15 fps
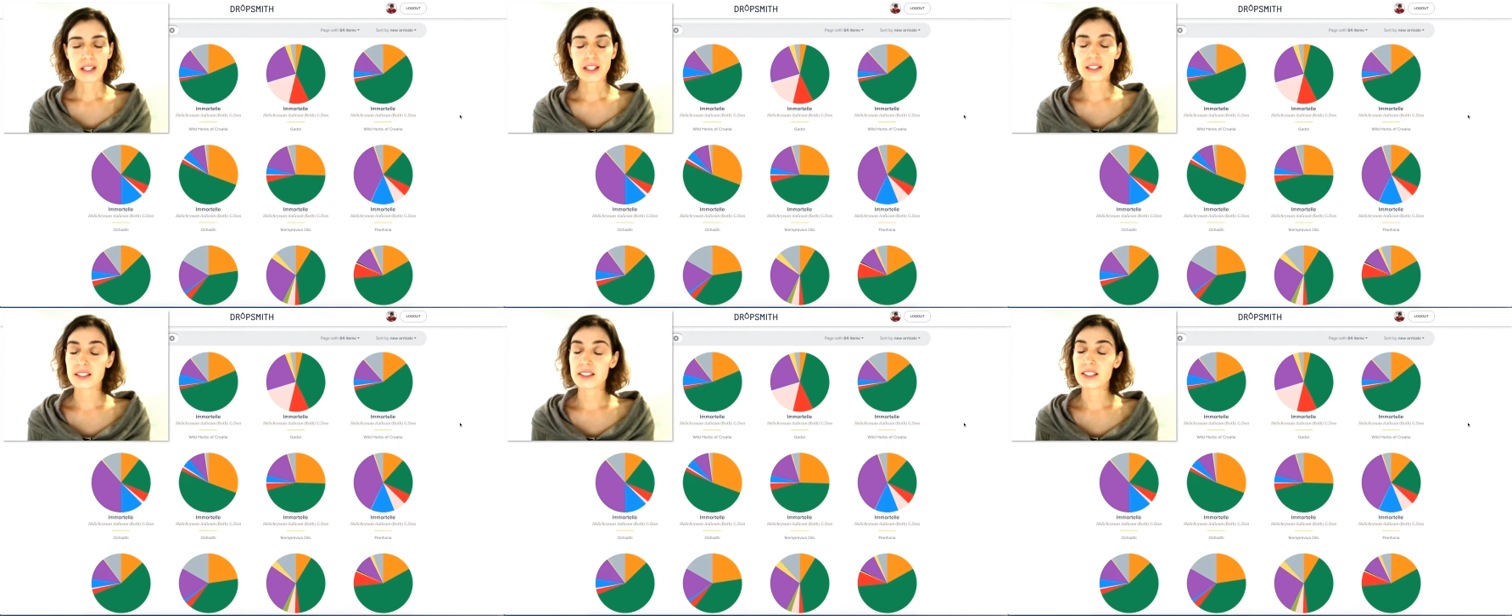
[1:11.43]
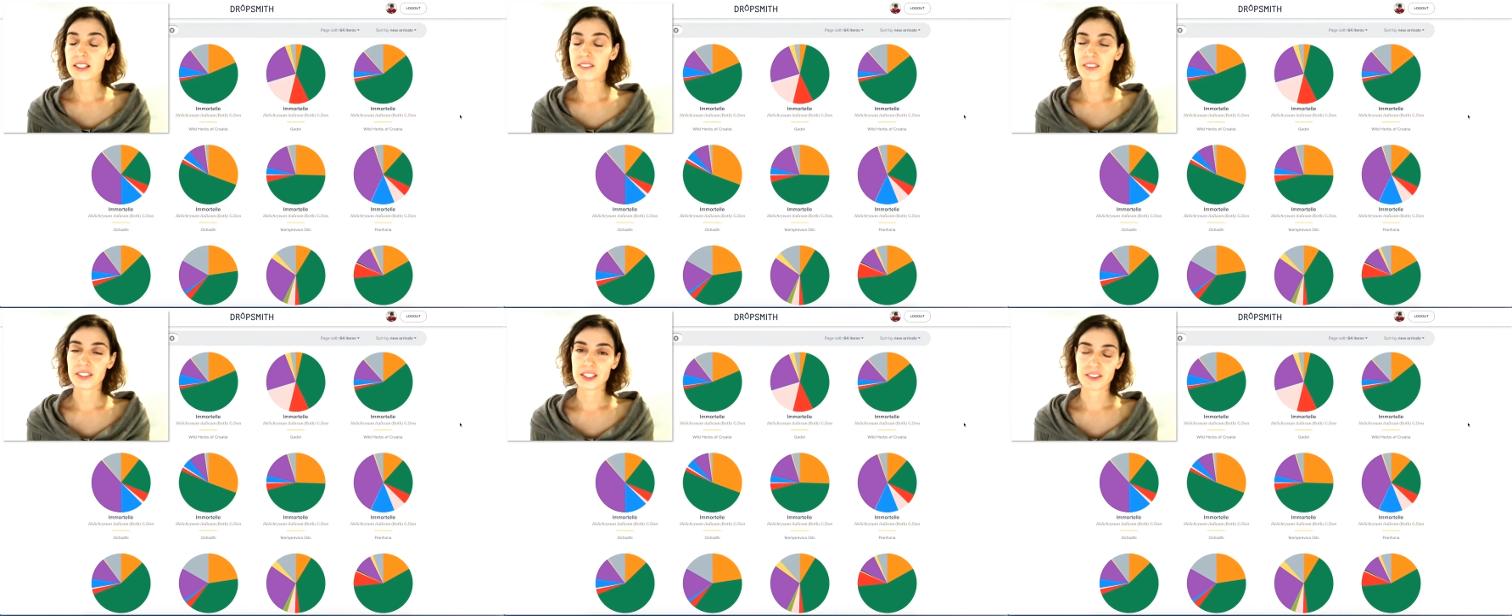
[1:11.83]
the
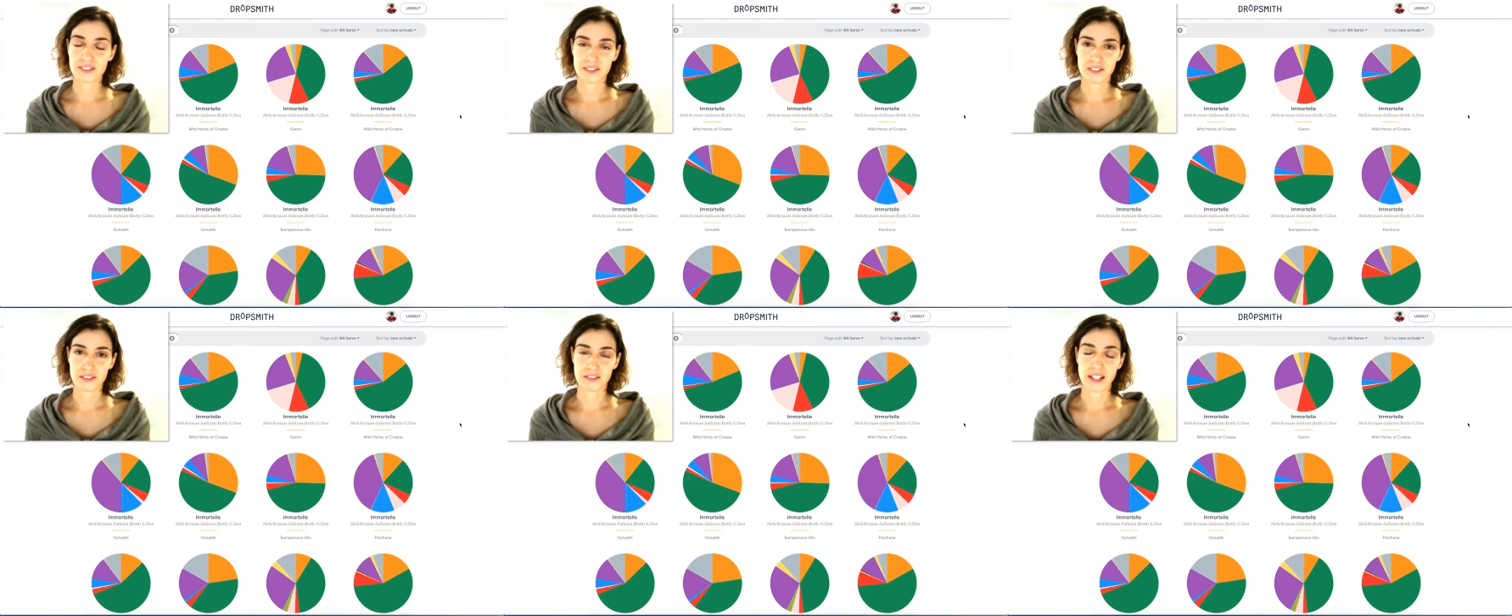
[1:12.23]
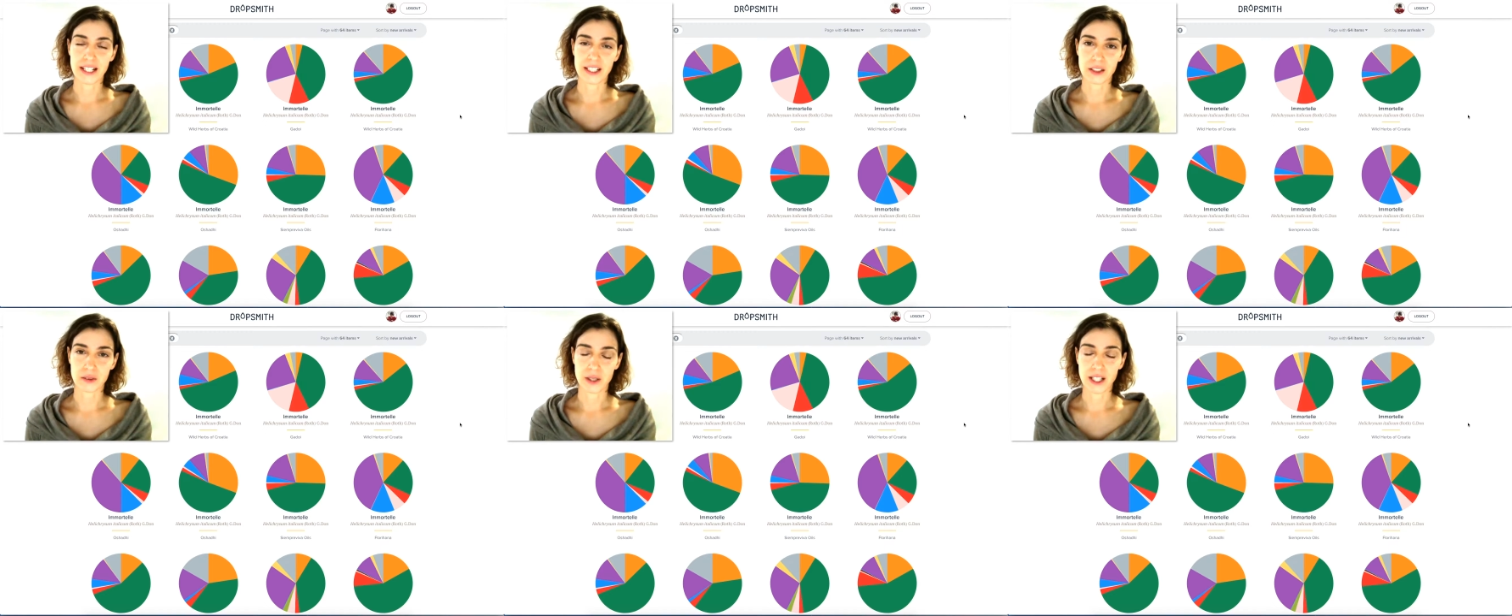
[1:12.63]
difference
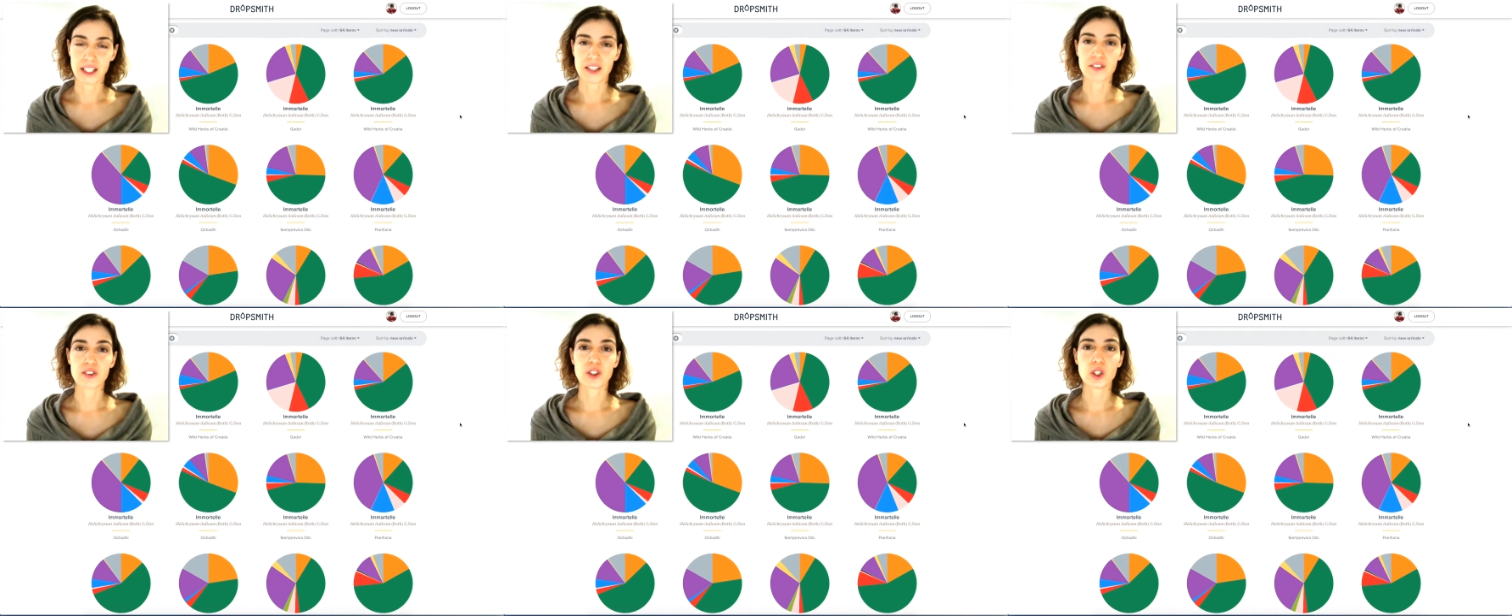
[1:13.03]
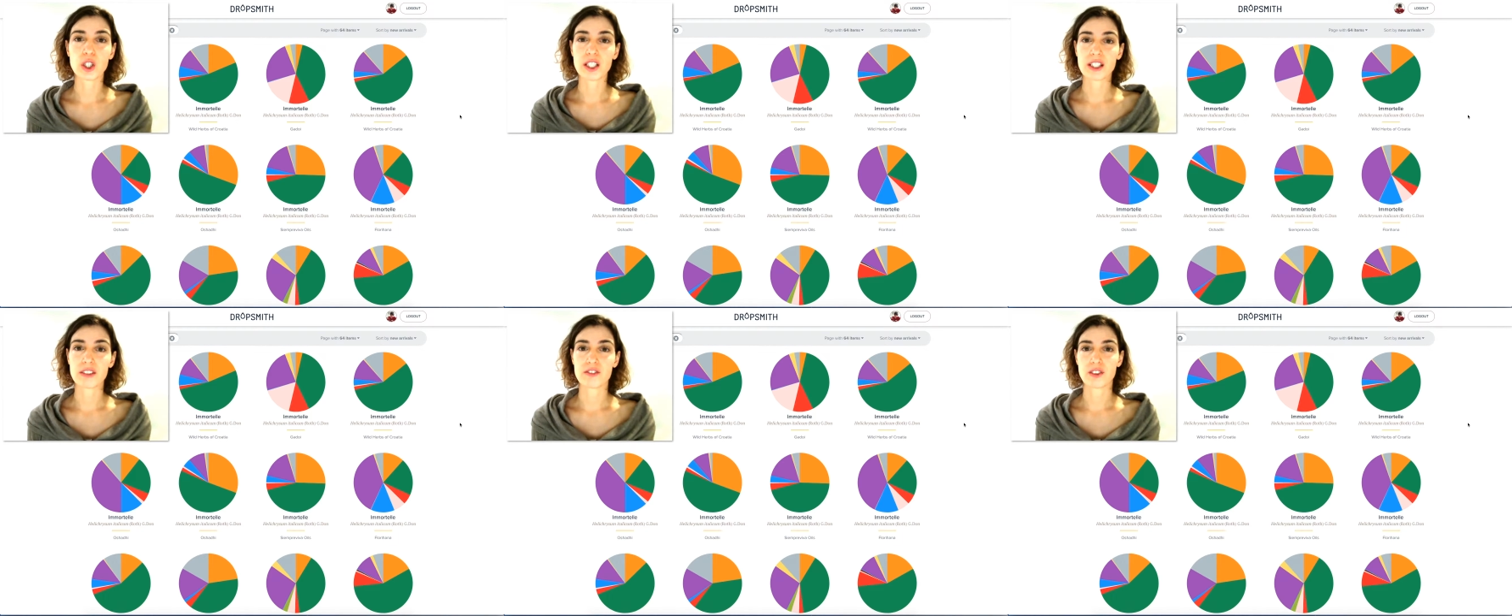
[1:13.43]
right away if you're
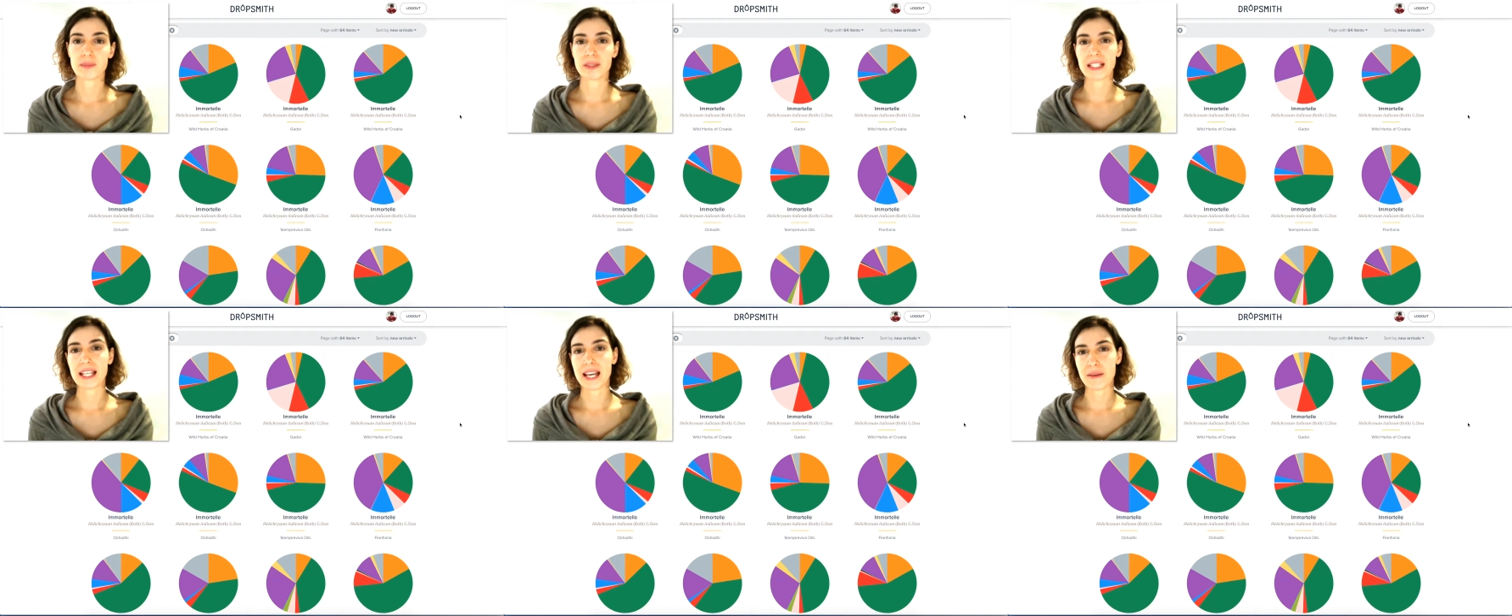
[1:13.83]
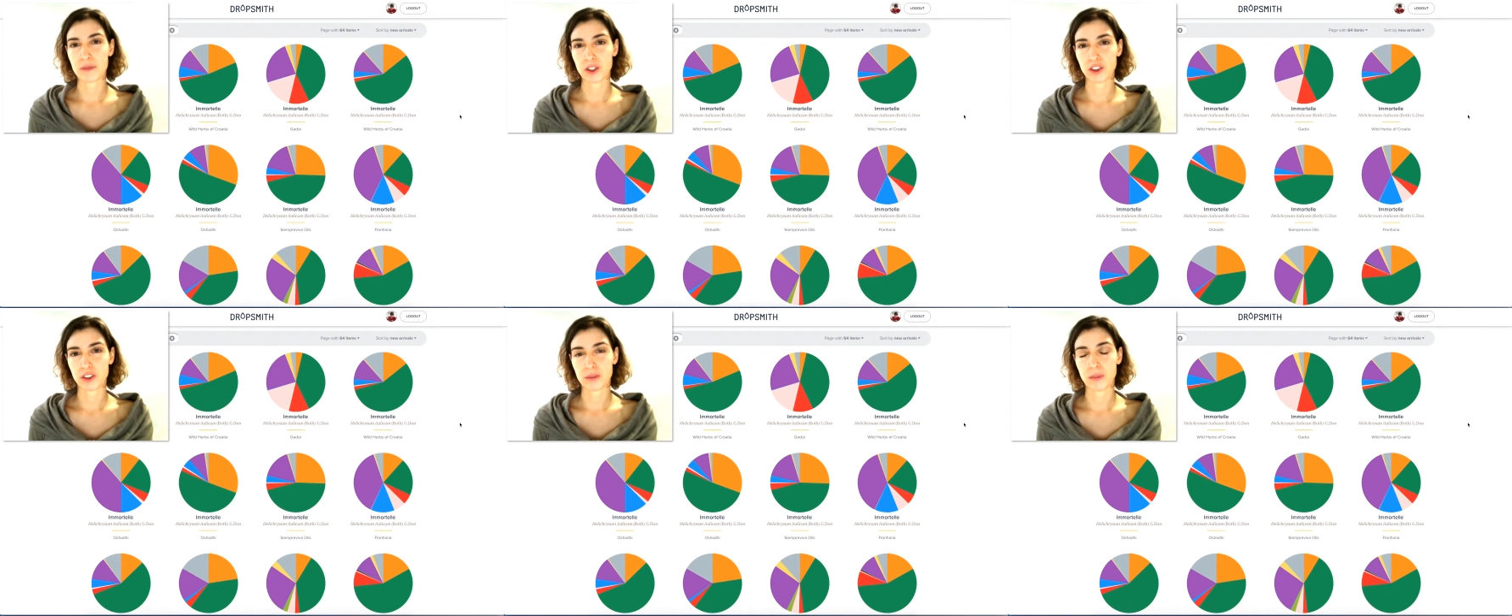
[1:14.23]
looking from the
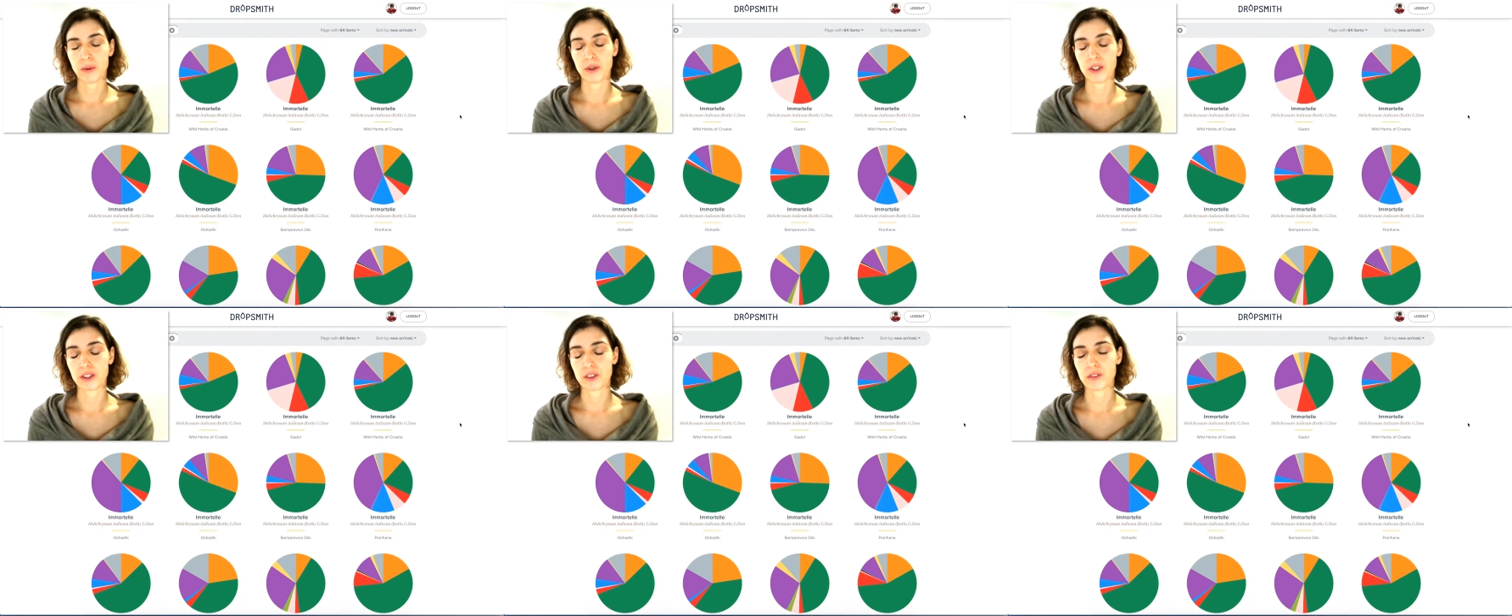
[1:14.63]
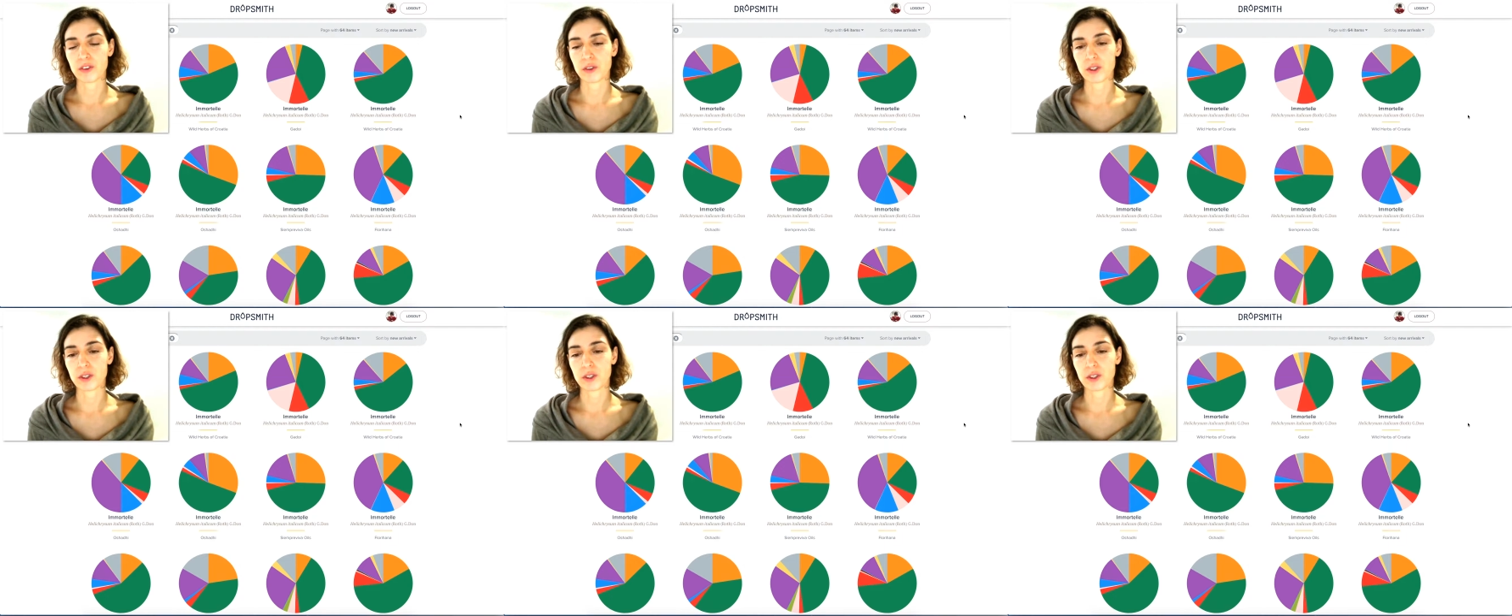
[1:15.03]
chemistry point of view.